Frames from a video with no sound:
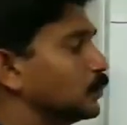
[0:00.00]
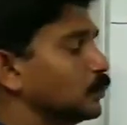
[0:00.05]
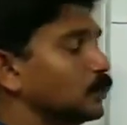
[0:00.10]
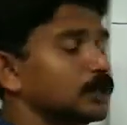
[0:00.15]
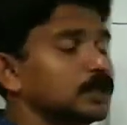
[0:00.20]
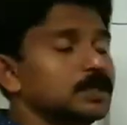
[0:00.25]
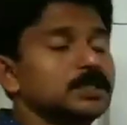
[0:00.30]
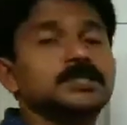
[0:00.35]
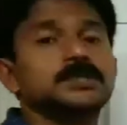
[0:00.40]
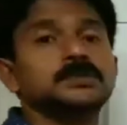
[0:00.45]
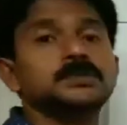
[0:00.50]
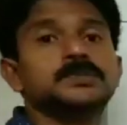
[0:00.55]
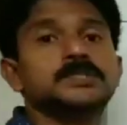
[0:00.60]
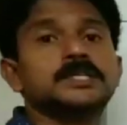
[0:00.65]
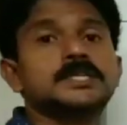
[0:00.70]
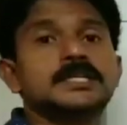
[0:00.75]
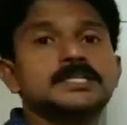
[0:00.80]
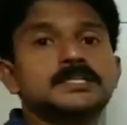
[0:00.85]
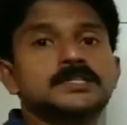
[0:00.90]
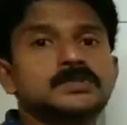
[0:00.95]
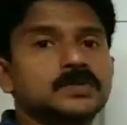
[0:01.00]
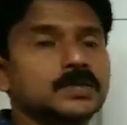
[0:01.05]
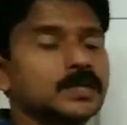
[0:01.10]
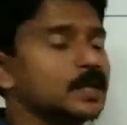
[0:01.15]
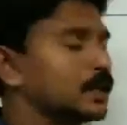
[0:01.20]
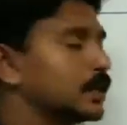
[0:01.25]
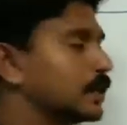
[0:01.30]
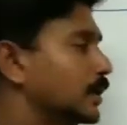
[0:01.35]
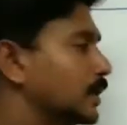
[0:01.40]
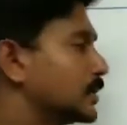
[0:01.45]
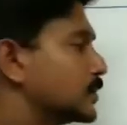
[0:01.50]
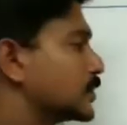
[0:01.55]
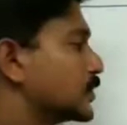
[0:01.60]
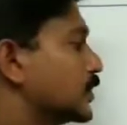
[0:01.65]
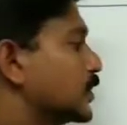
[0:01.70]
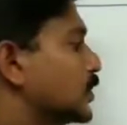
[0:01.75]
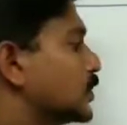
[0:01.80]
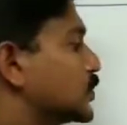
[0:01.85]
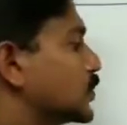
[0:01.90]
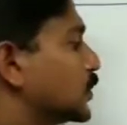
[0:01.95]
only using straight
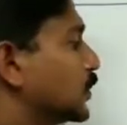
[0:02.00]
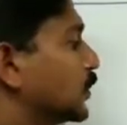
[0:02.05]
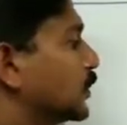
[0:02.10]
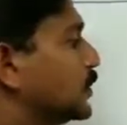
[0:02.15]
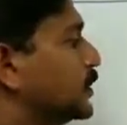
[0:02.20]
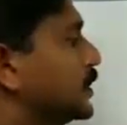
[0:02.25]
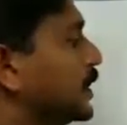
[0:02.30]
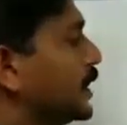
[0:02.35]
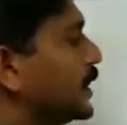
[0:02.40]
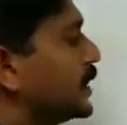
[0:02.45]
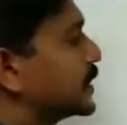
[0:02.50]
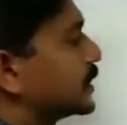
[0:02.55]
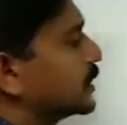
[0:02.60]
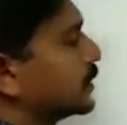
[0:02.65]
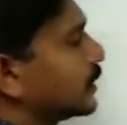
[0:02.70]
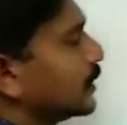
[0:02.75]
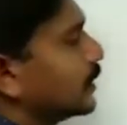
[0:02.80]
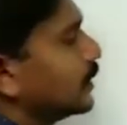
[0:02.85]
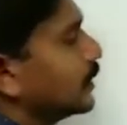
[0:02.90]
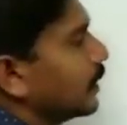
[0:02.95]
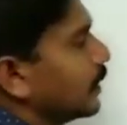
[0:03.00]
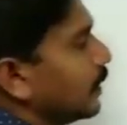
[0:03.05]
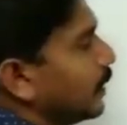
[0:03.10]
lines. So these three